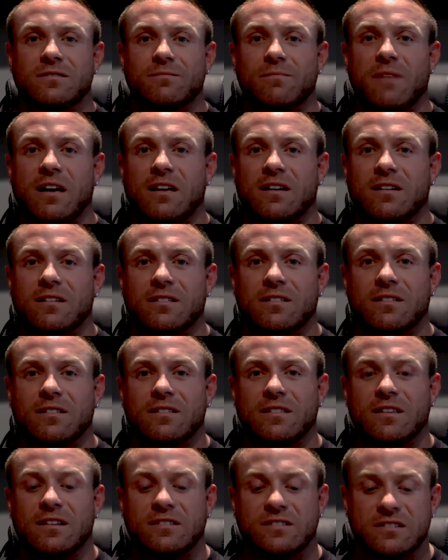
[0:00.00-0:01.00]
Like,
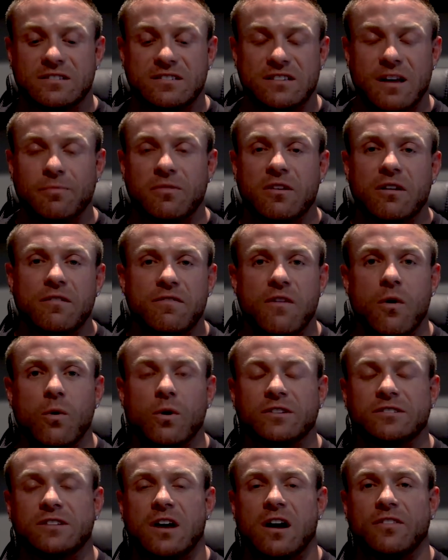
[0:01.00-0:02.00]
this is something to
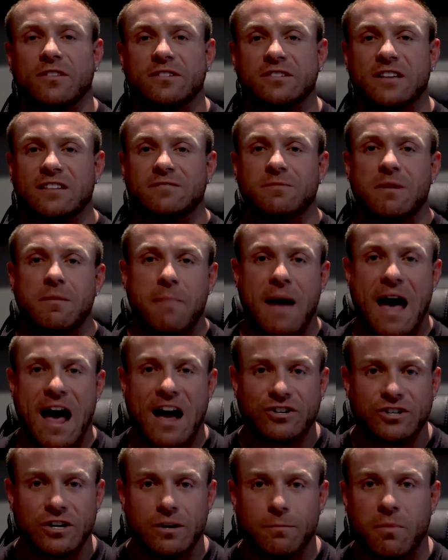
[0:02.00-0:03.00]
focus on. This gives me
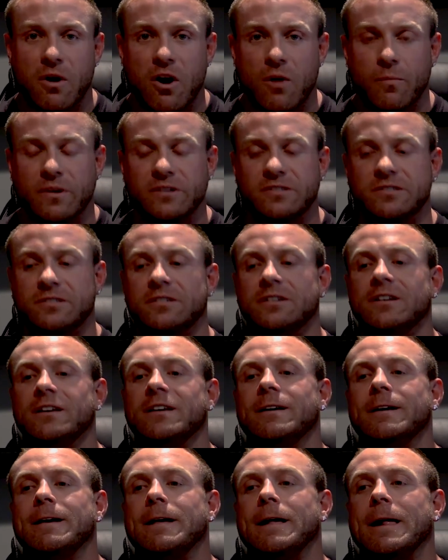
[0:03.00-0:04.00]
passion and purpose.
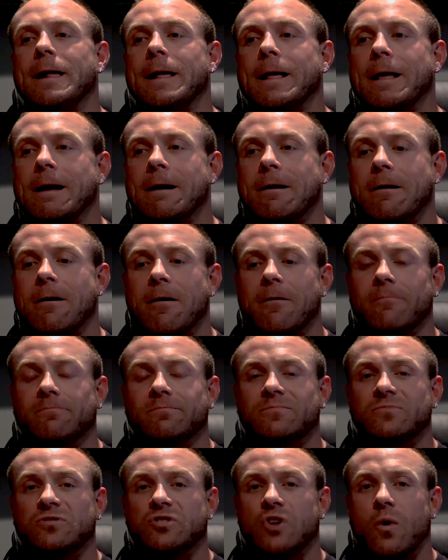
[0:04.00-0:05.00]

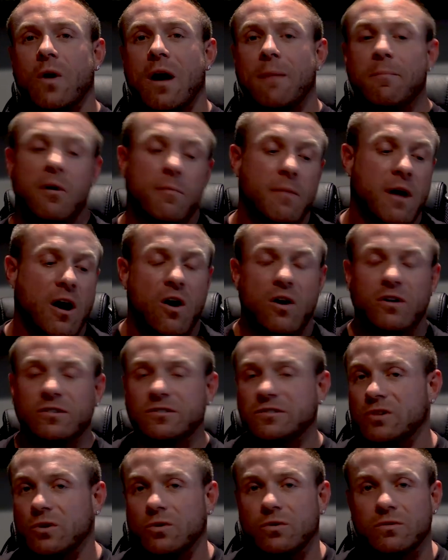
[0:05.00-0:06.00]
So I put my heart and
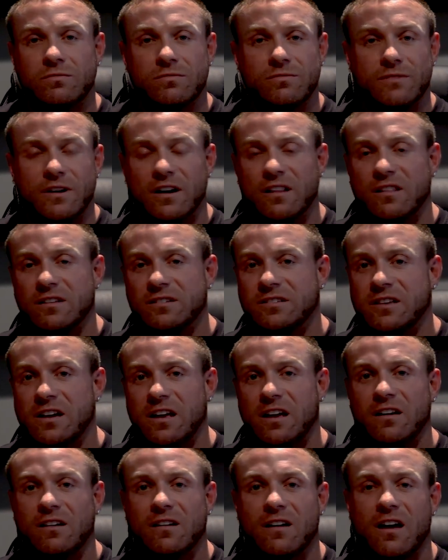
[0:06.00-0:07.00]
soul into this
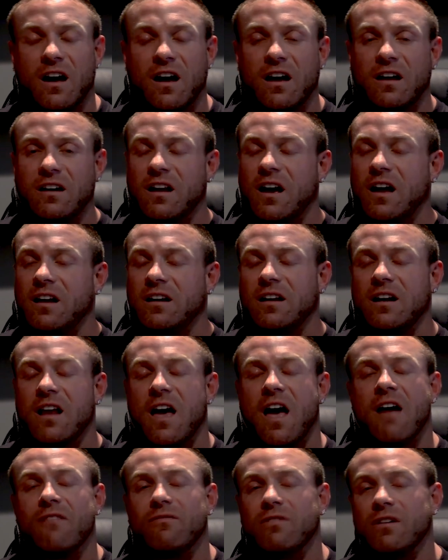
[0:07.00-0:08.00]
knee. I did
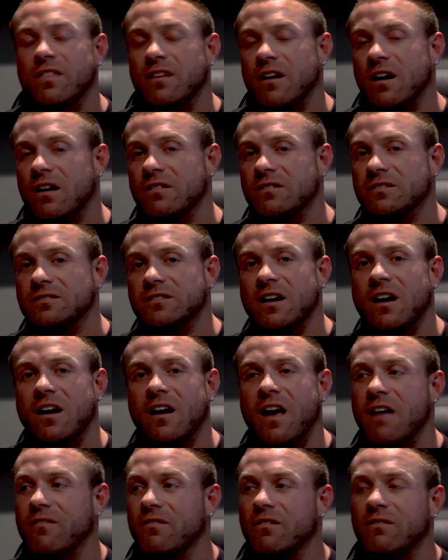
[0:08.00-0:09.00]
everything under the sun.
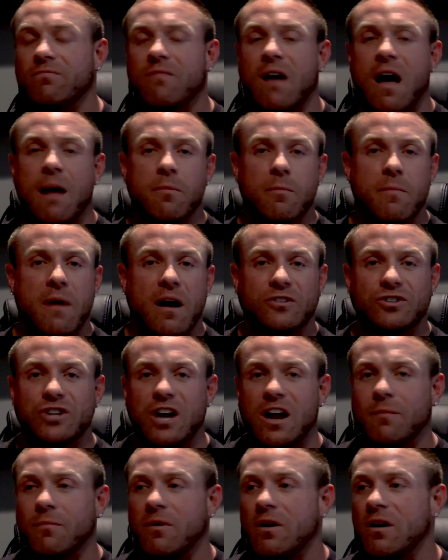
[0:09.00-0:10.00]
I have a hyperbaric
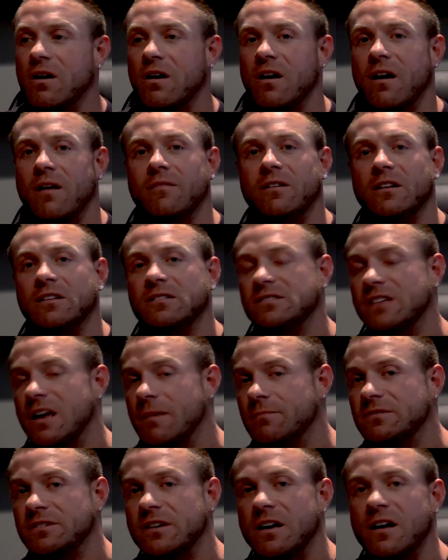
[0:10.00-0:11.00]
chamber. I did
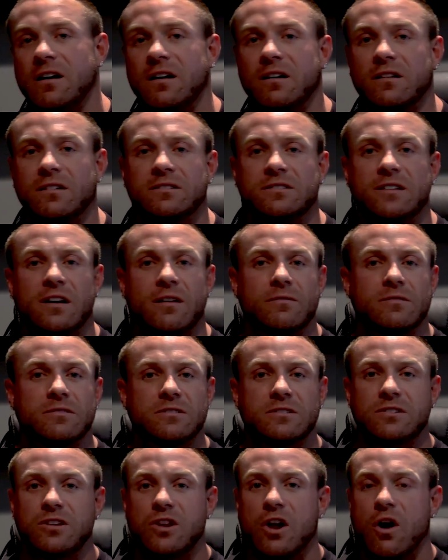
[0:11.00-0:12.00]
stem cells. I
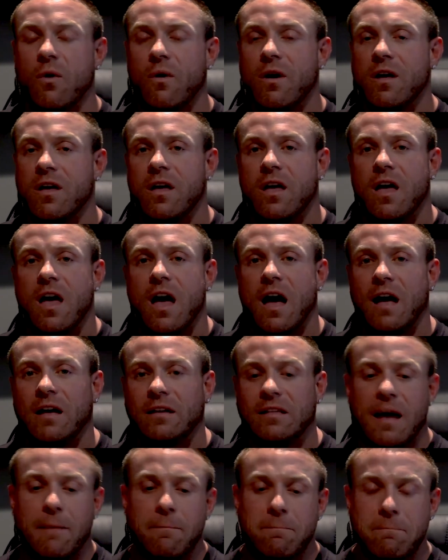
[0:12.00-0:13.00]
was, you know, I
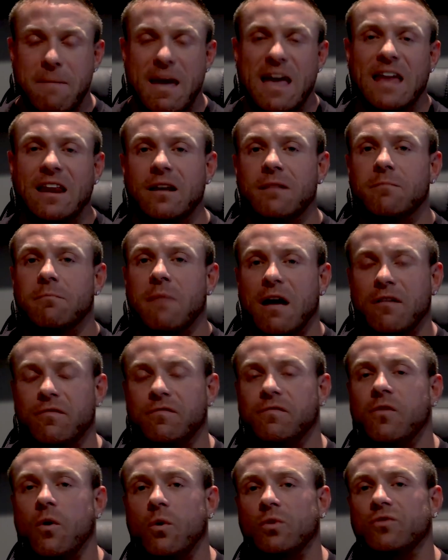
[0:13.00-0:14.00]
made it my
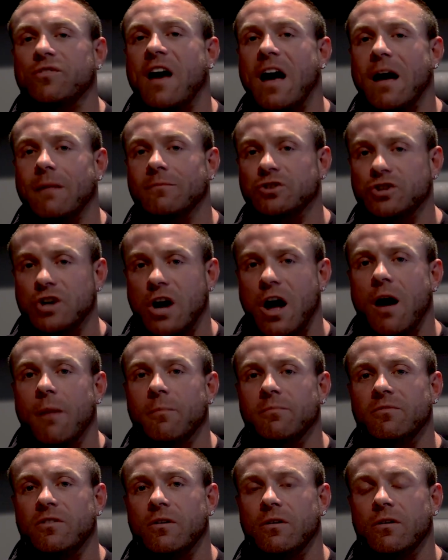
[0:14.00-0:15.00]
full-time
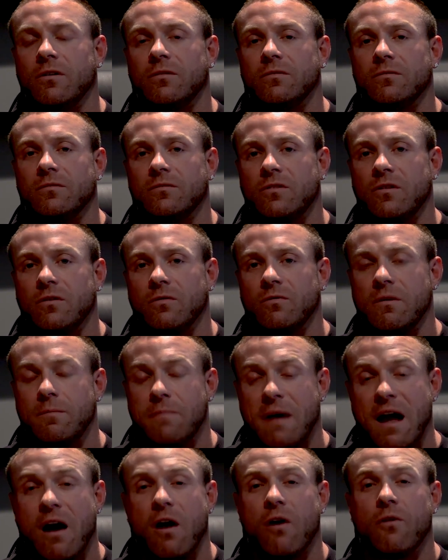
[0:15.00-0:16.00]
job to
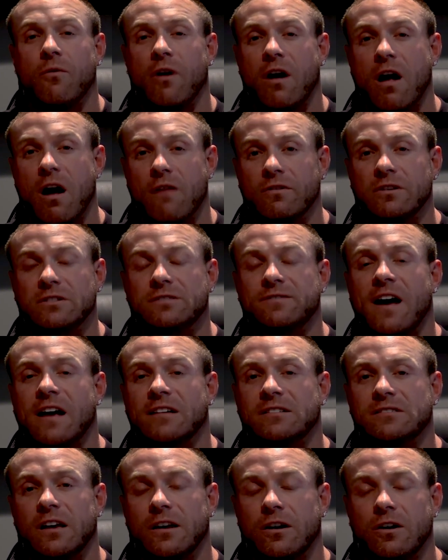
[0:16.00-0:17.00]
repair and recover as
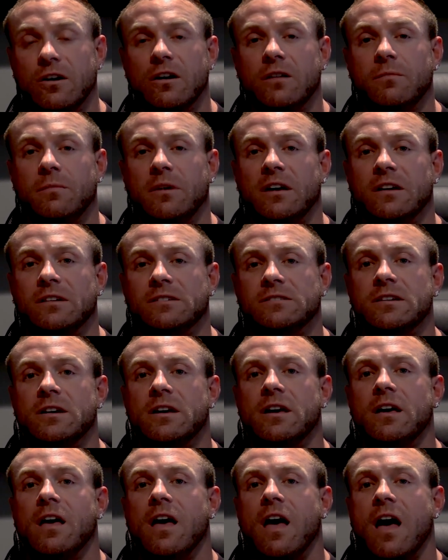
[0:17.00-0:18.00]
fast as I could, because
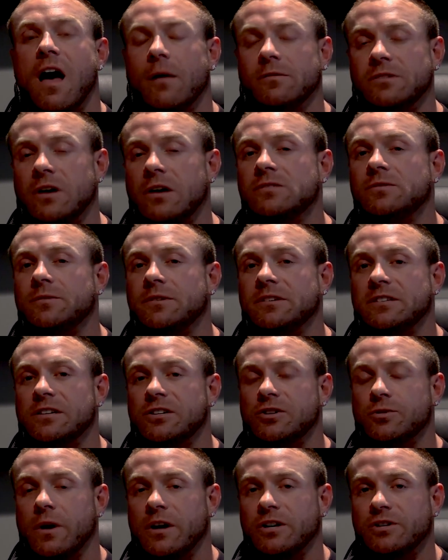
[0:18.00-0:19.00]
I was also in a
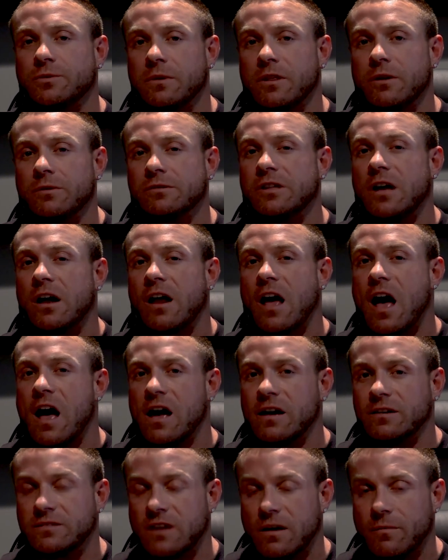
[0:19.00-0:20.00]
situation where there was a lot of
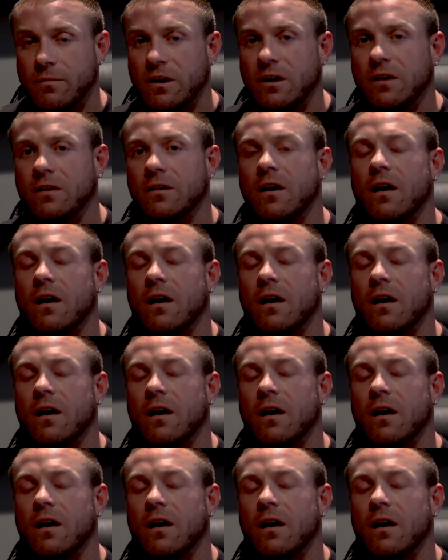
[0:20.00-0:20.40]
eyes on me.